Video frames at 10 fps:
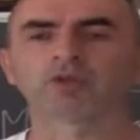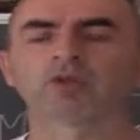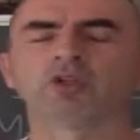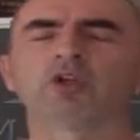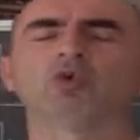
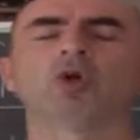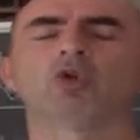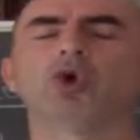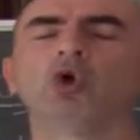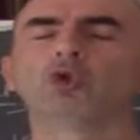You
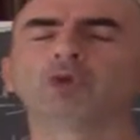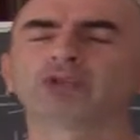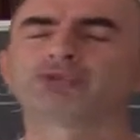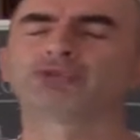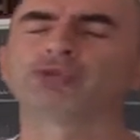will
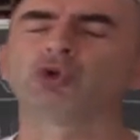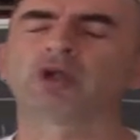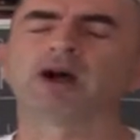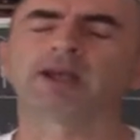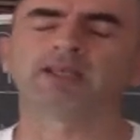always feel
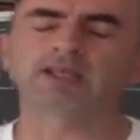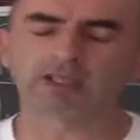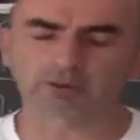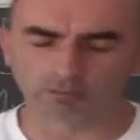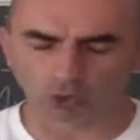I
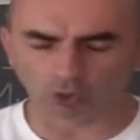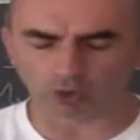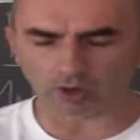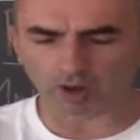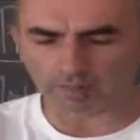need
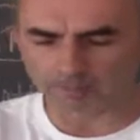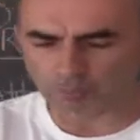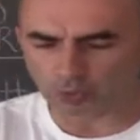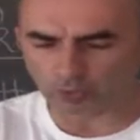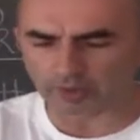more. I'm
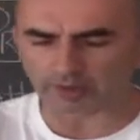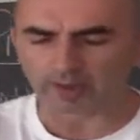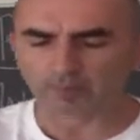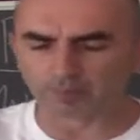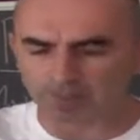poor.
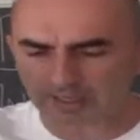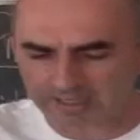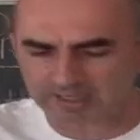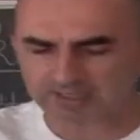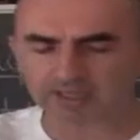
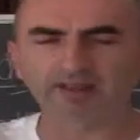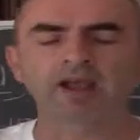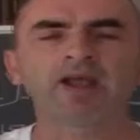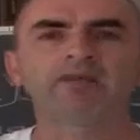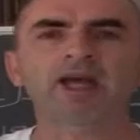Blessed.
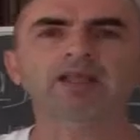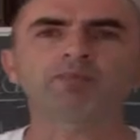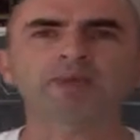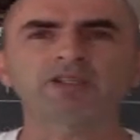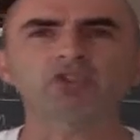That
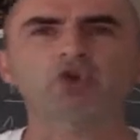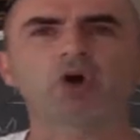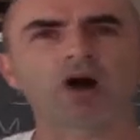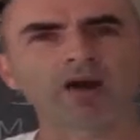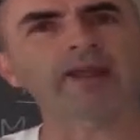means you
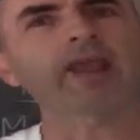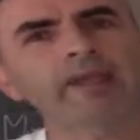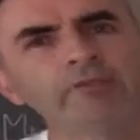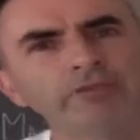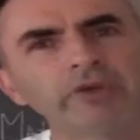are
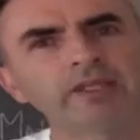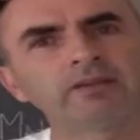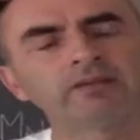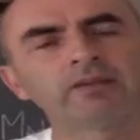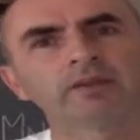envied.
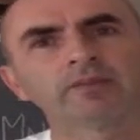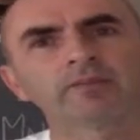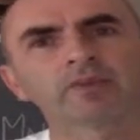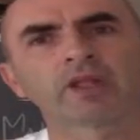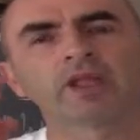
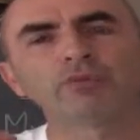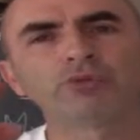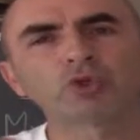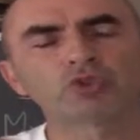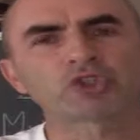If
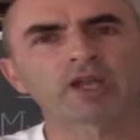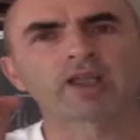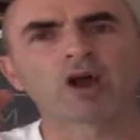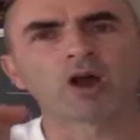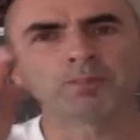you say
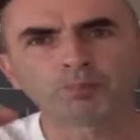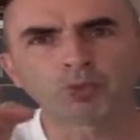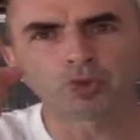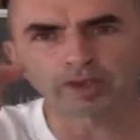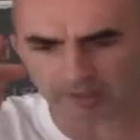I'm
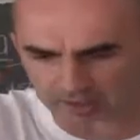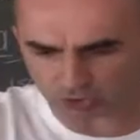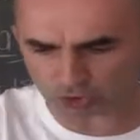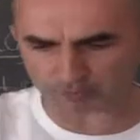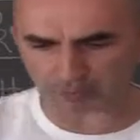poor in
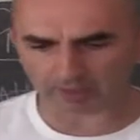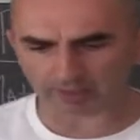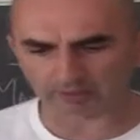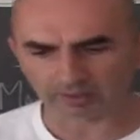spirit.